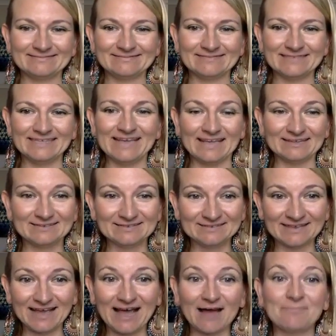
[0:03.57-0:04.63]
Yes,
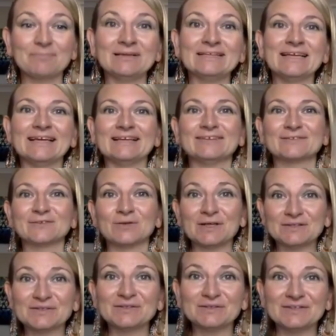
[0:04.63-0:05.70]
happy days. So
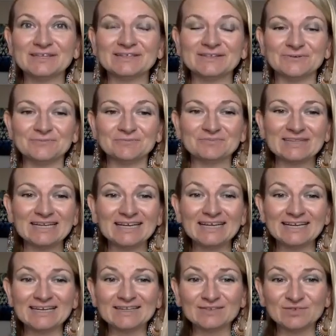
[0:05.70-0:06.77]
let's continue.
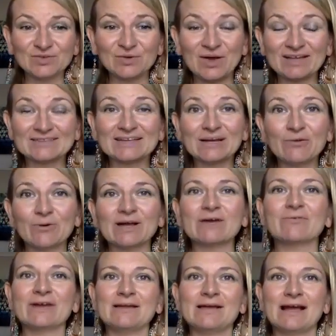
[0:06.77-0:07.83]
So as a quick
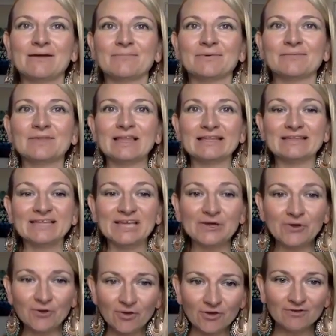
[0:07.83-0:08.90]
recap, the
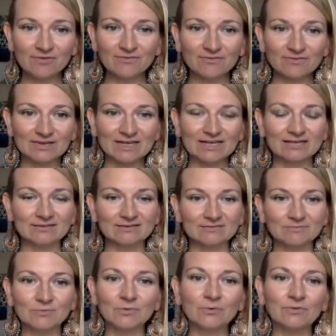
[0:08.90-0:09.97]
Earth is
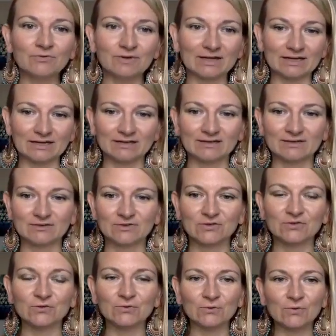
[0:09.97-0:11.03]
moving
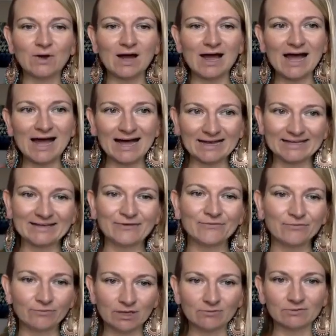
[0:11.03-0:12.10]
to a higher
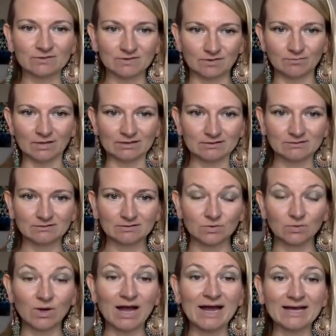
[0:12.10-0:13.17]
frequency band, to
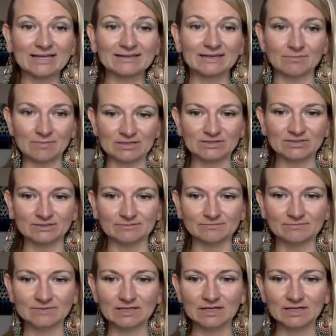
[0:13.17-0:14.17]
a higher dimension.